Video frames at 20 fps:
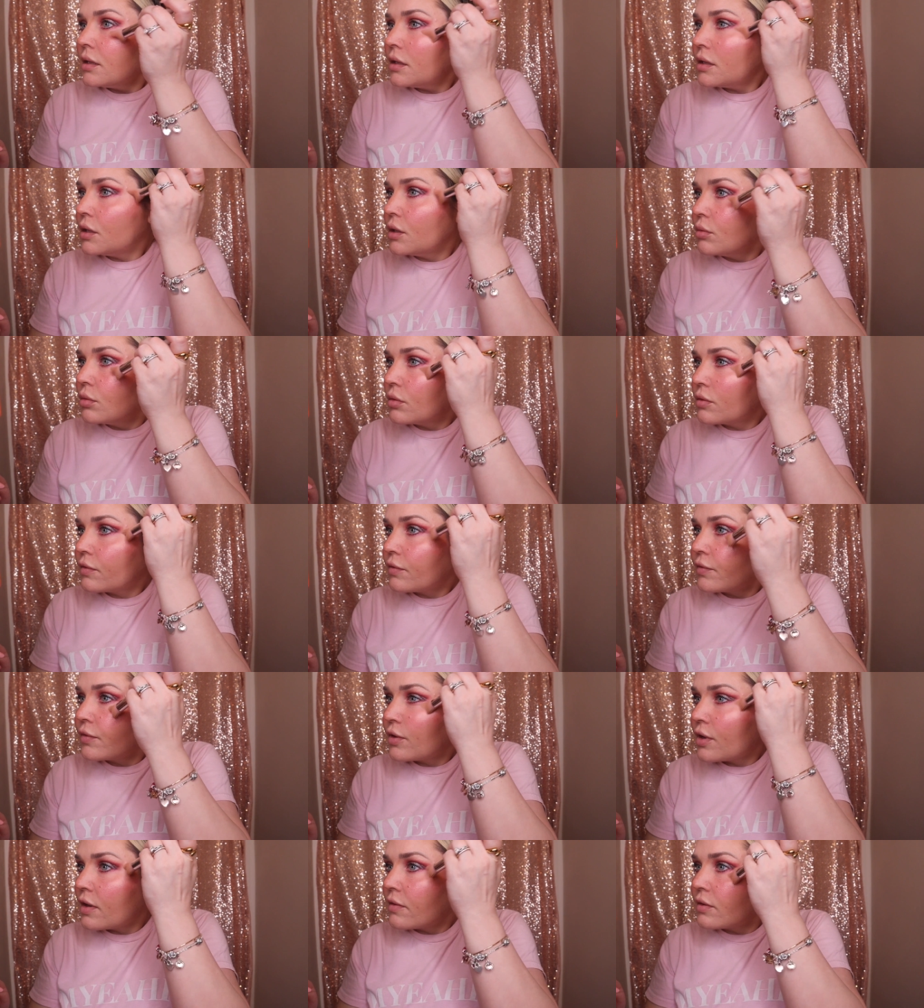You will
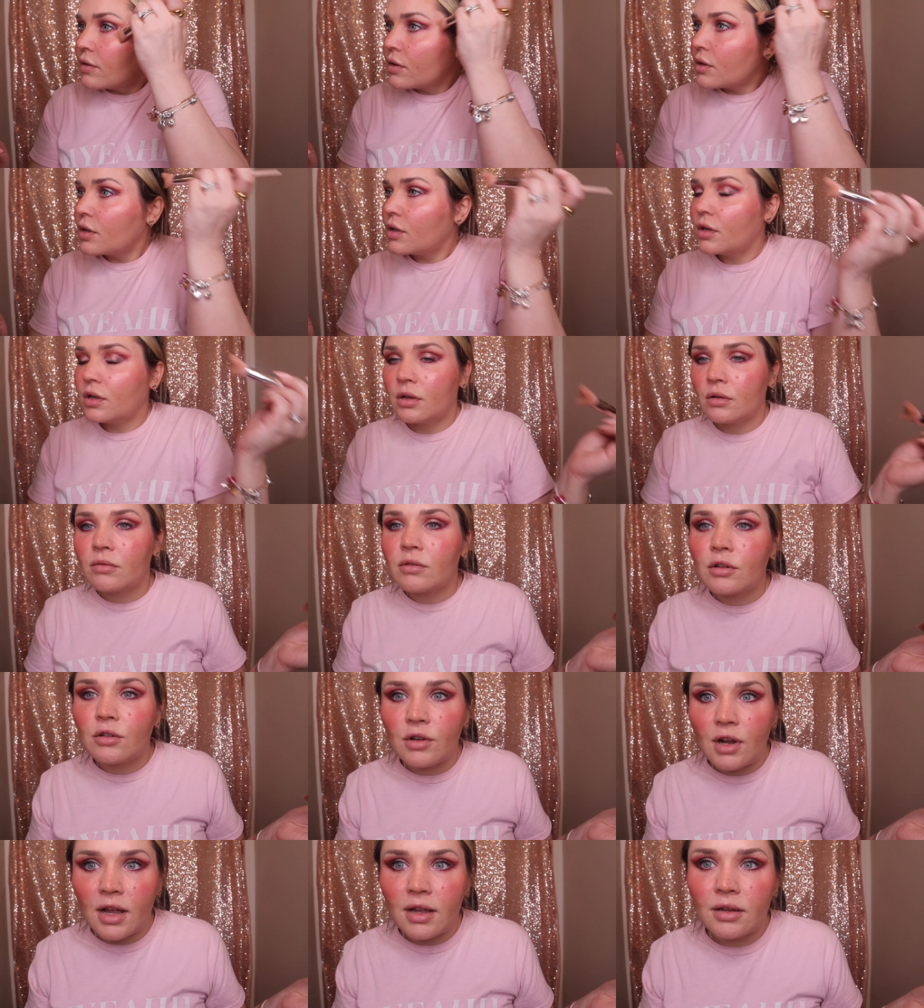forever
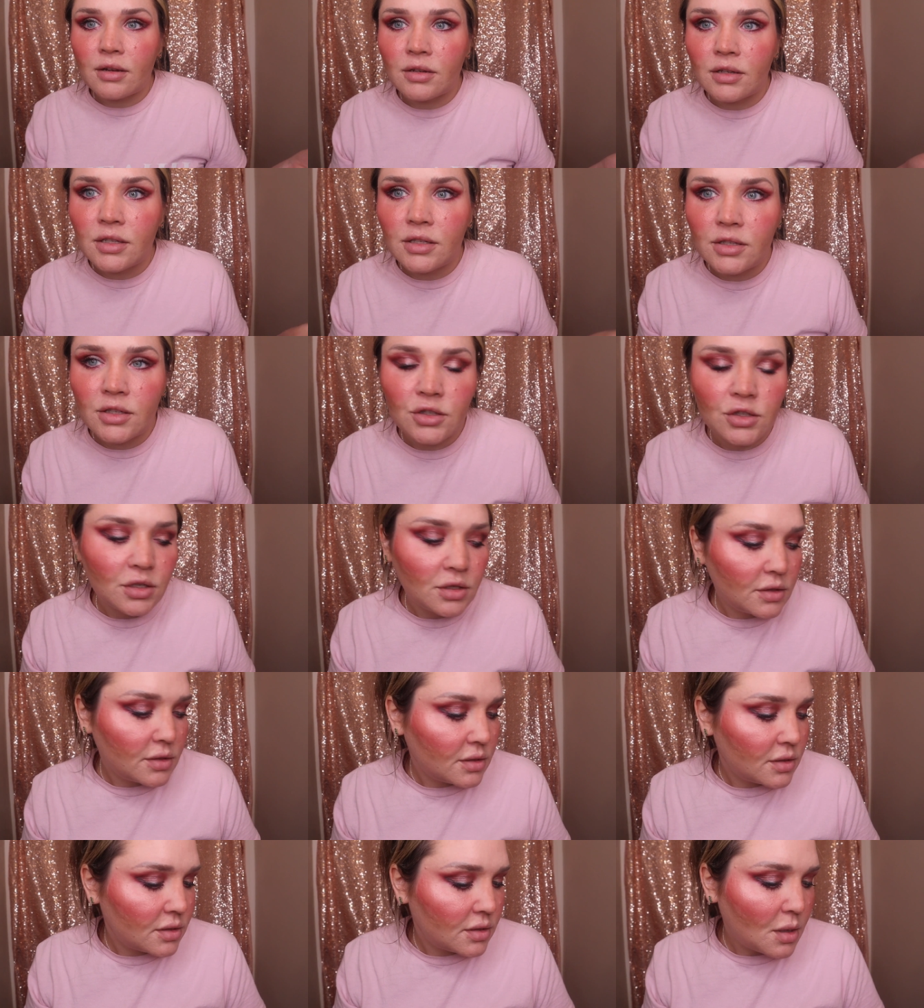regret your
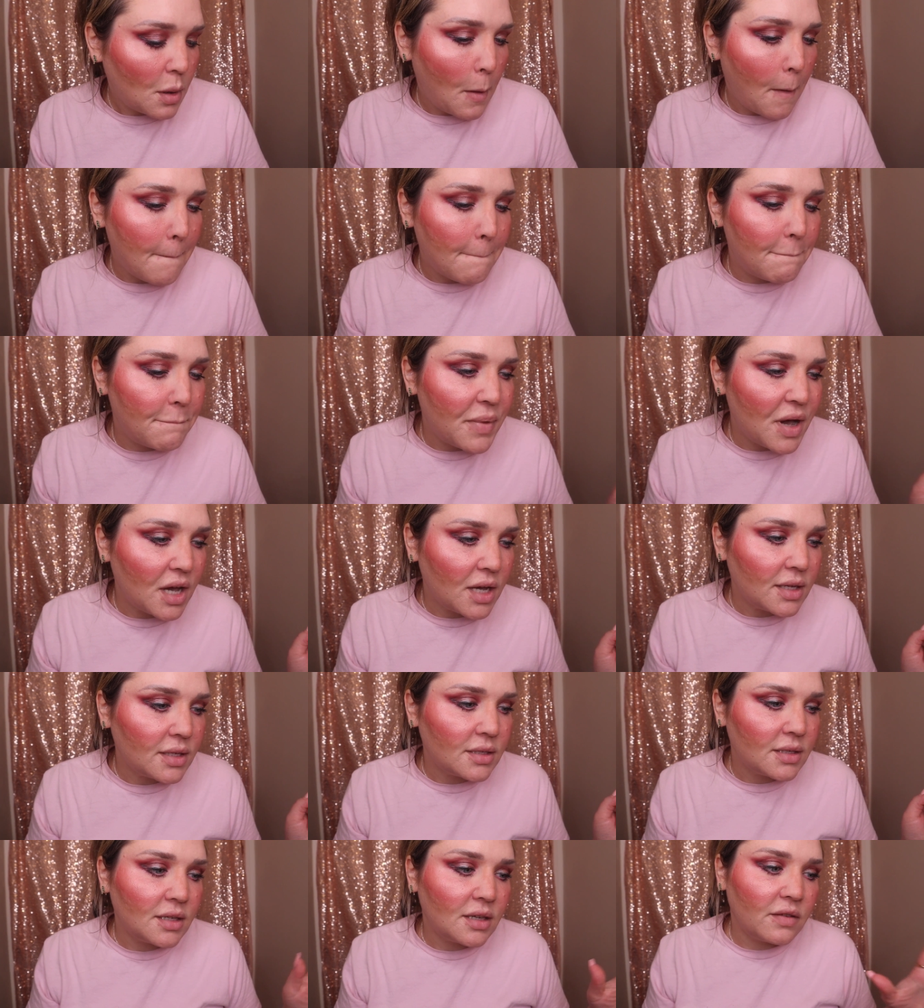decisions.
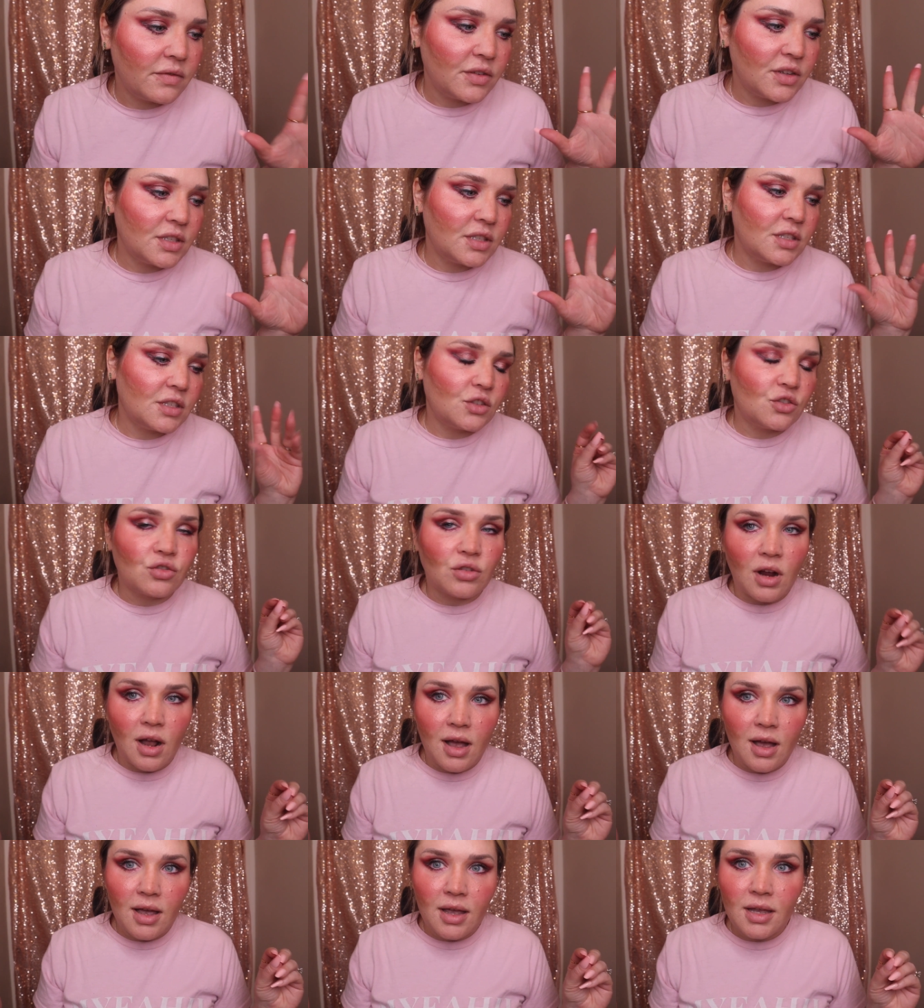But if it's
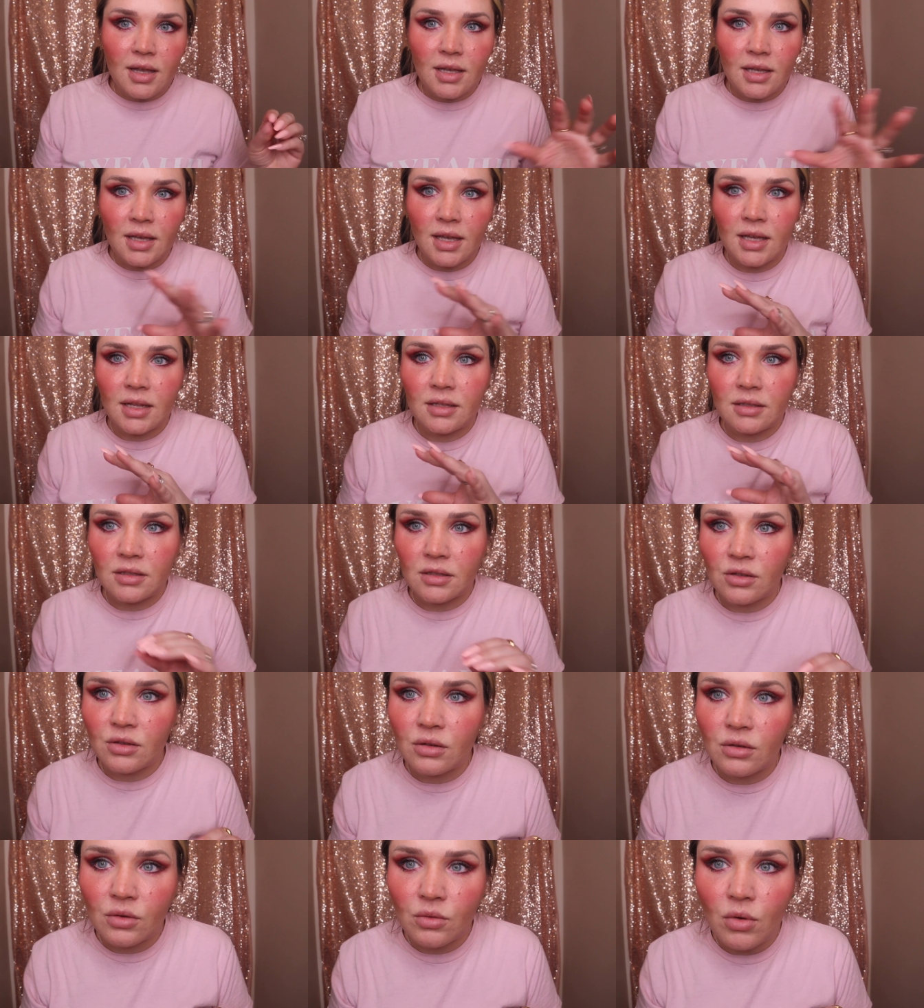dry and it's a
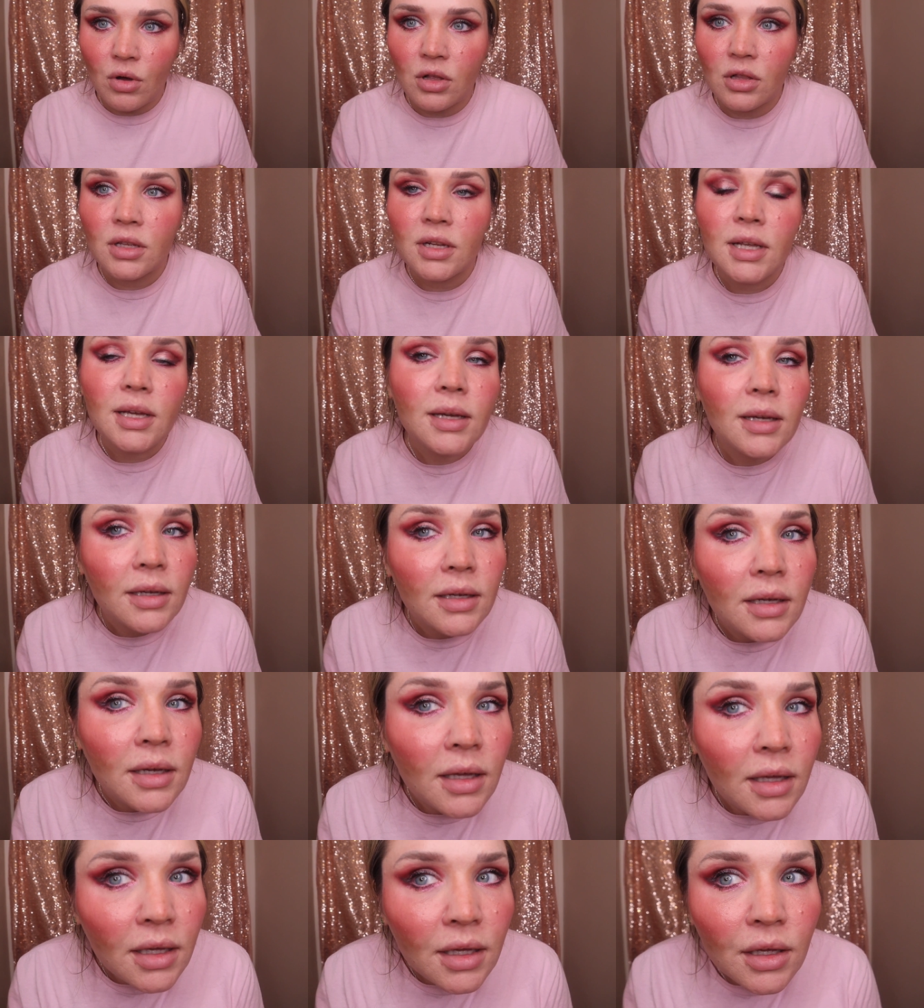good quality,
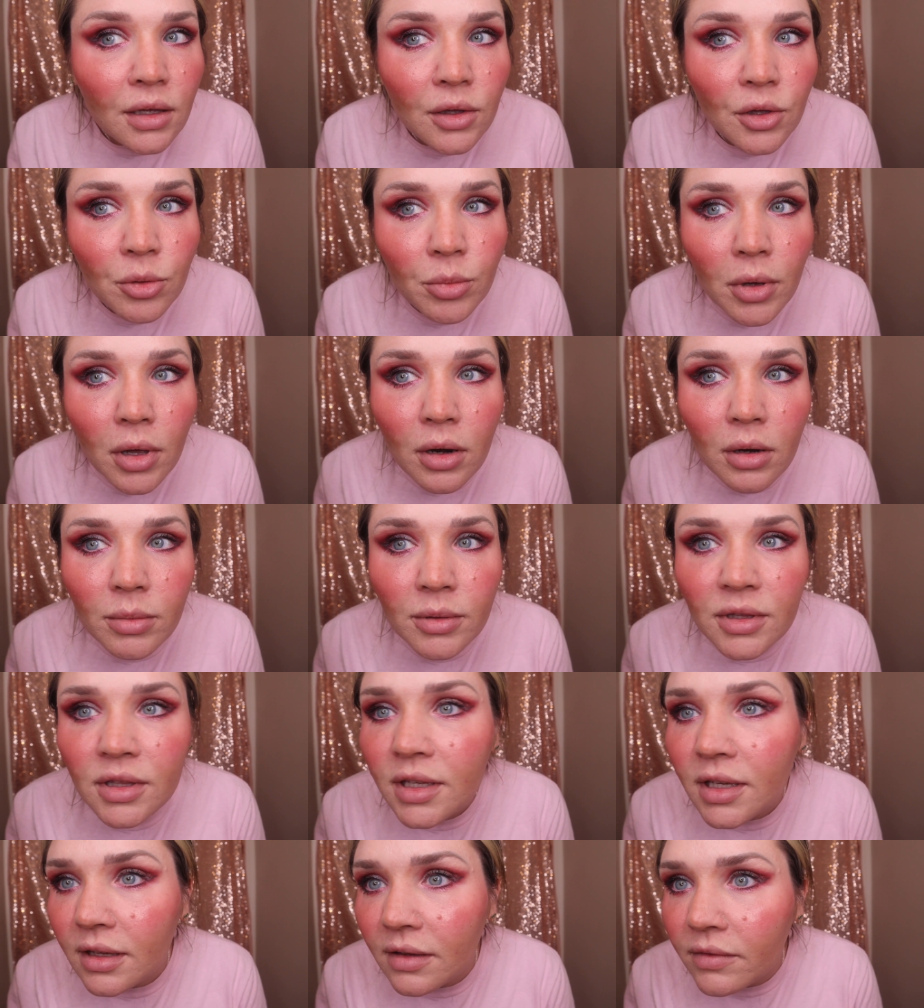you better
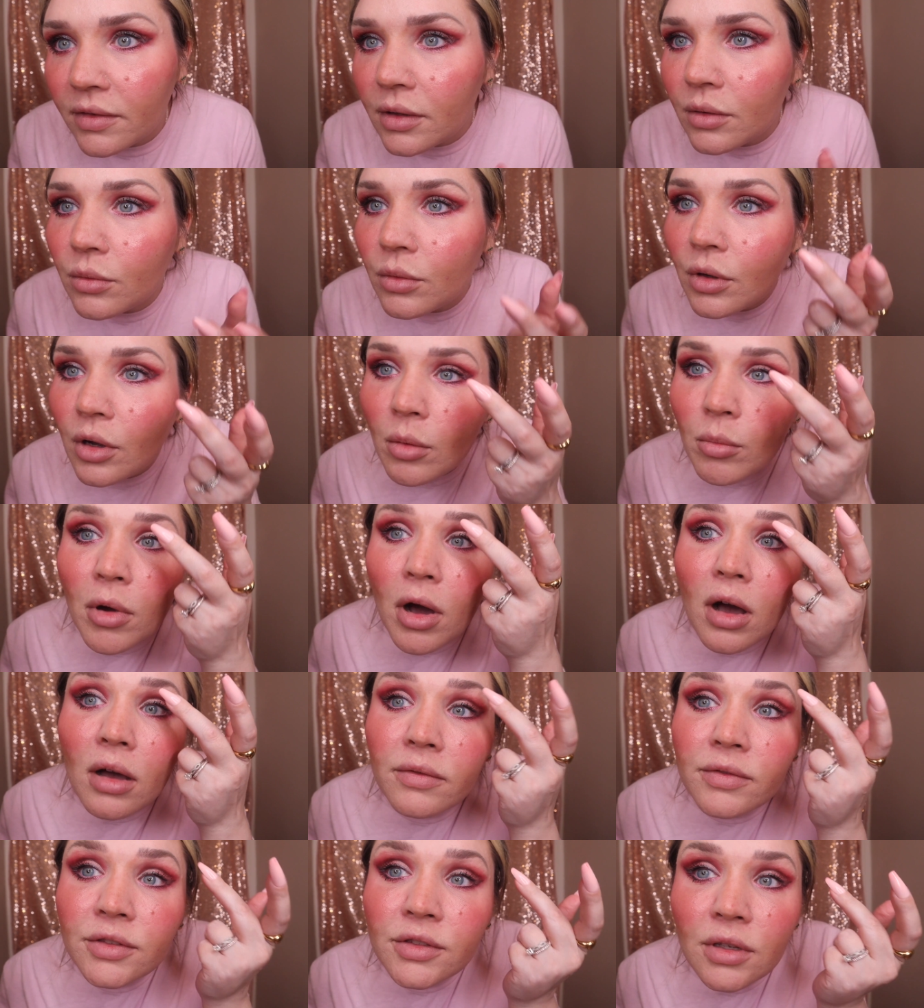believe it will come
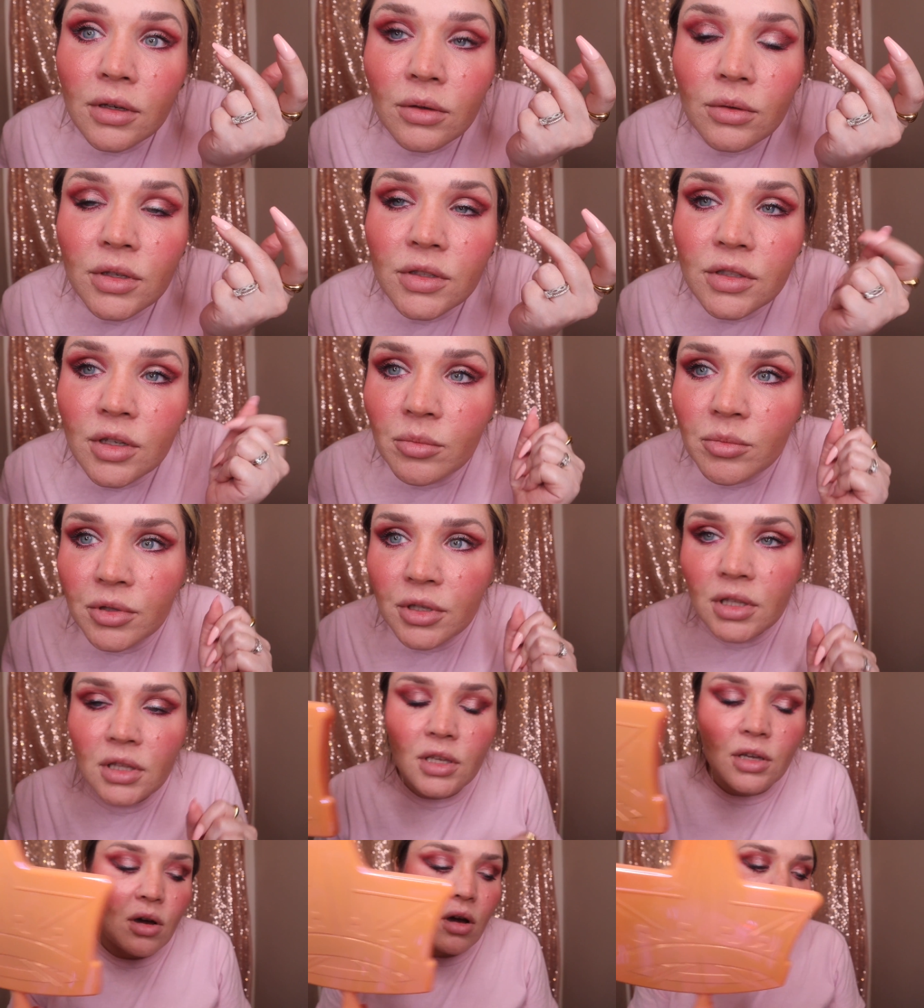off. So it's
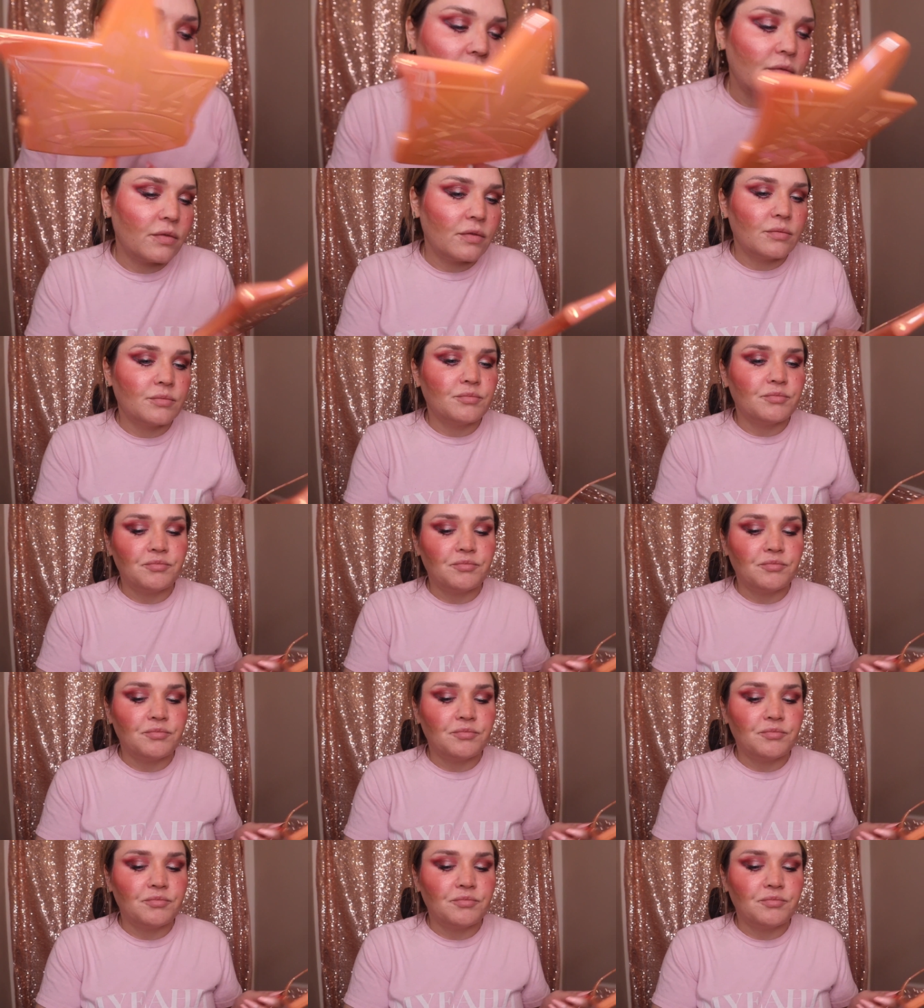completely off.